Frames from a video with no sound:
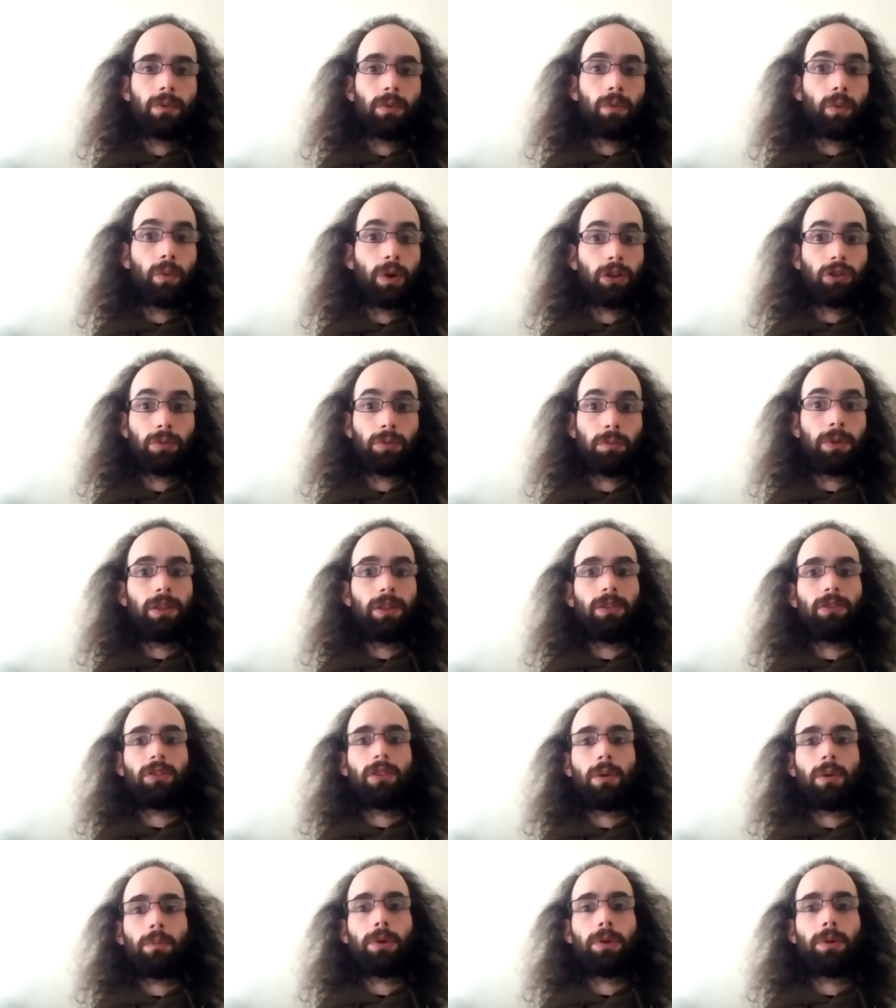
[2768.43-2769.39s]
which
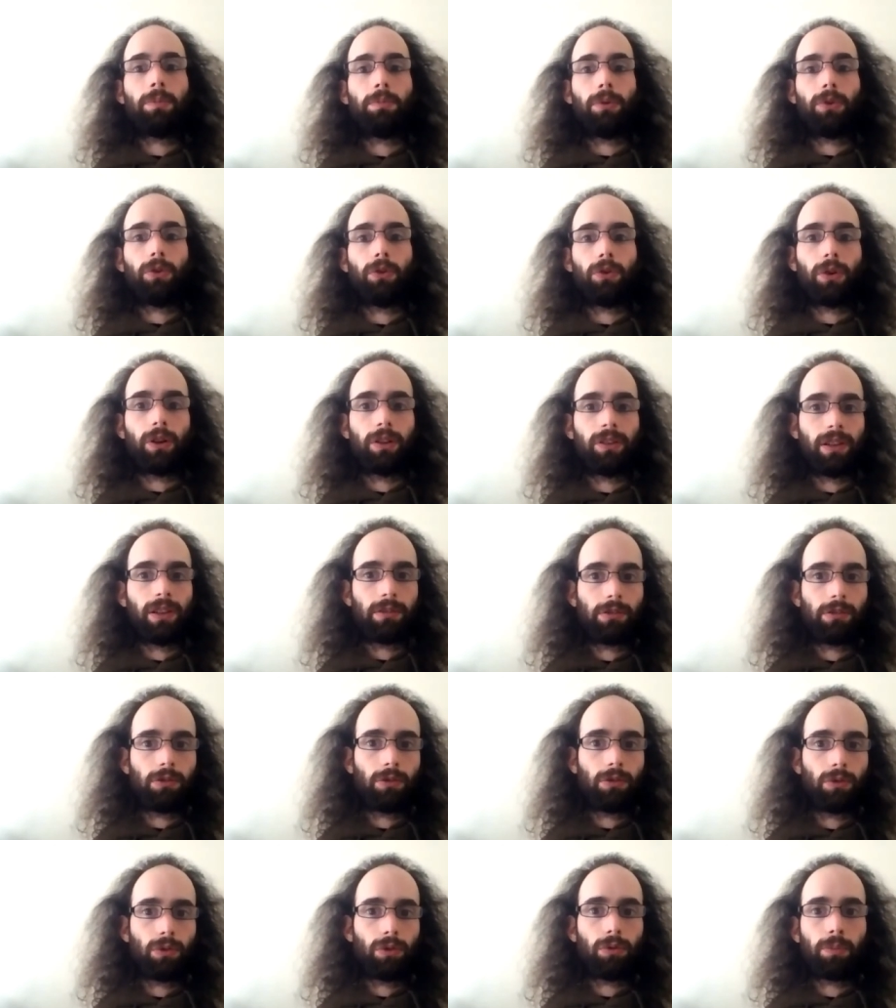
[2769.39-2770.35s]
means that people who are addicted
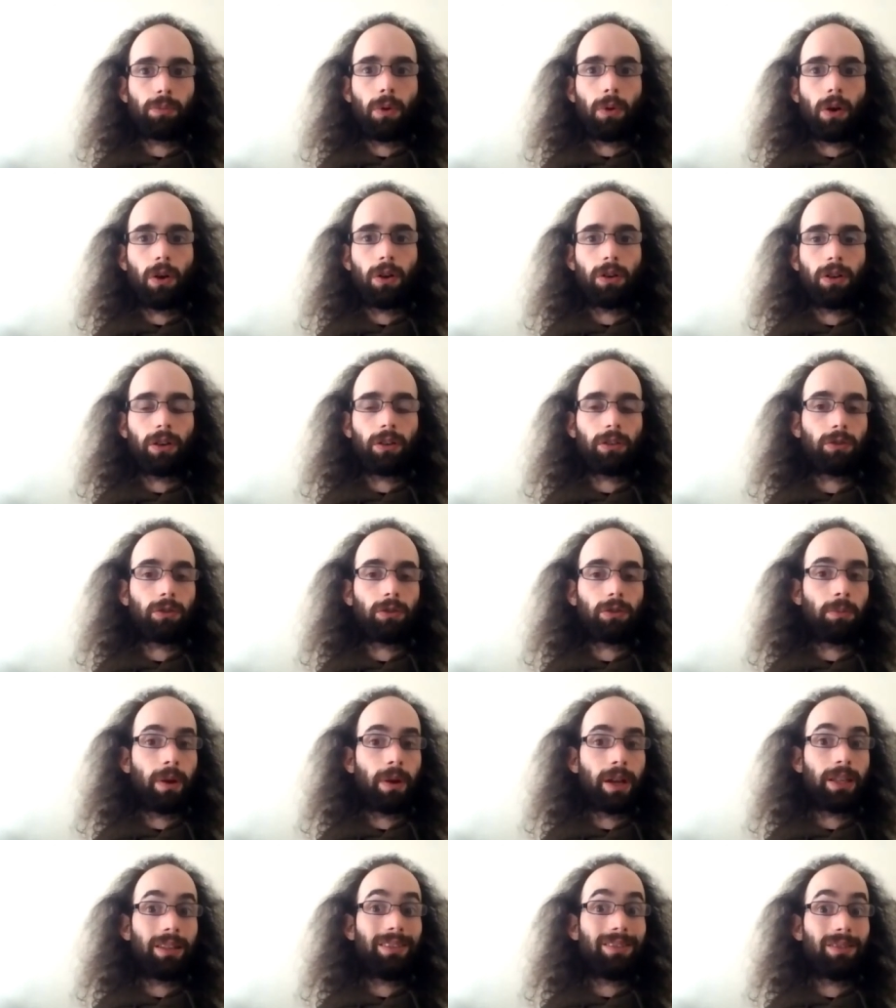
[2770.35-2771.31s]
to those products
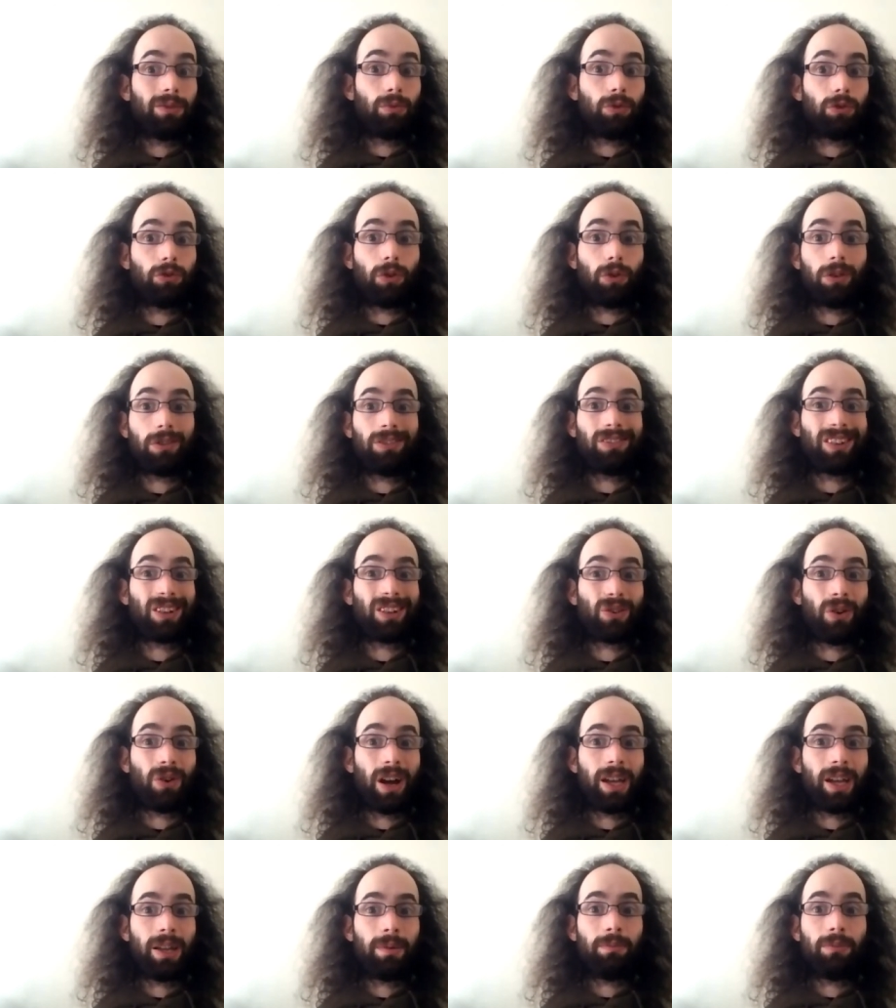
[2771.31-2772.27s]
might resort to
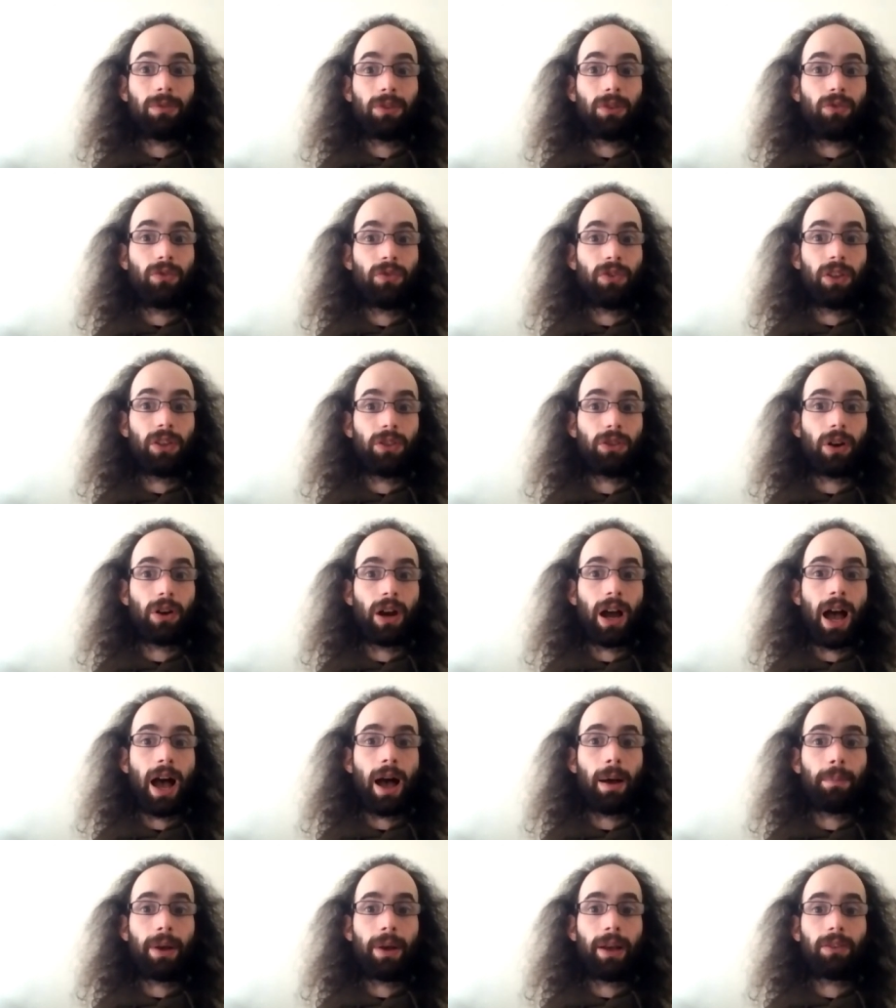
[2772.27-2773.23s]
crime to feed their
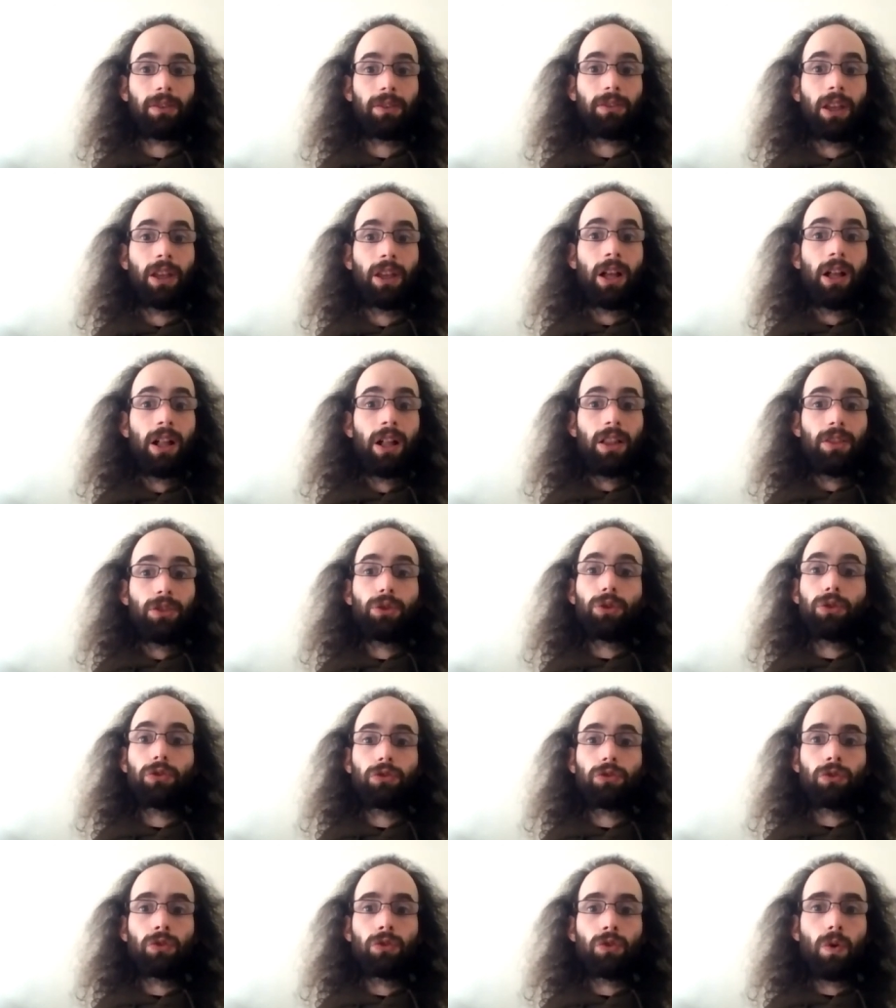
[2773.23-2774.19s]
habits.
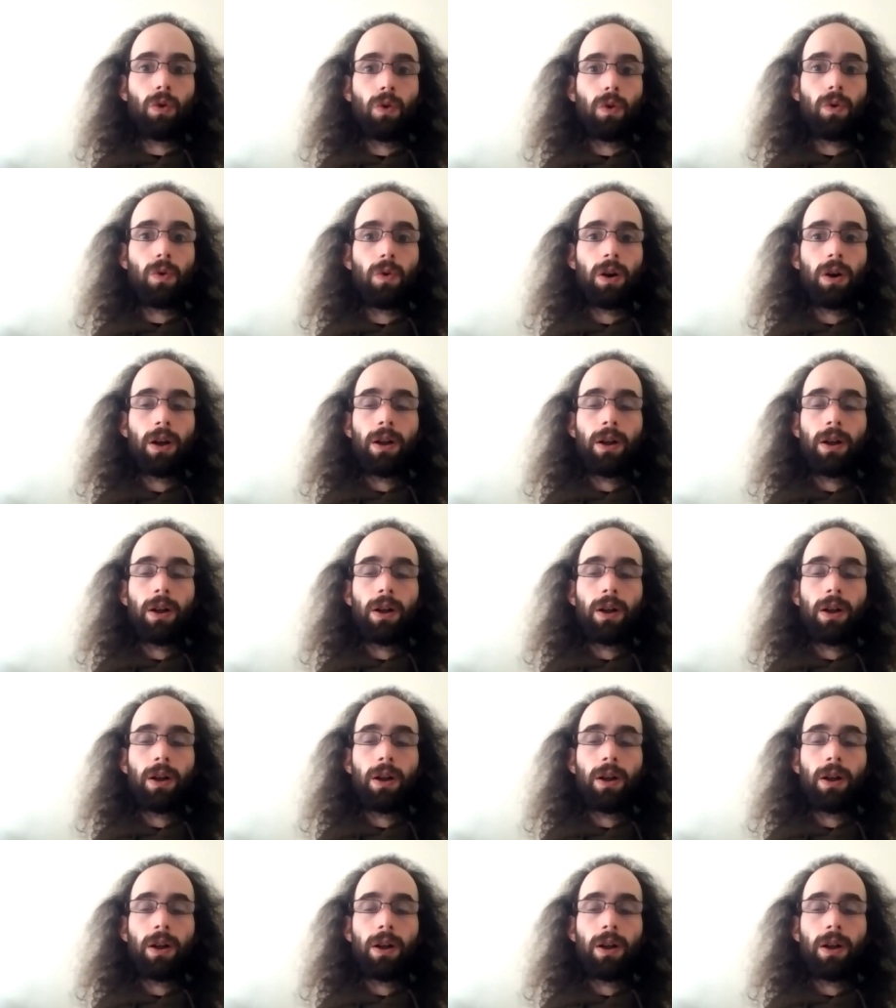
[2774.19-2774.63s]
There's no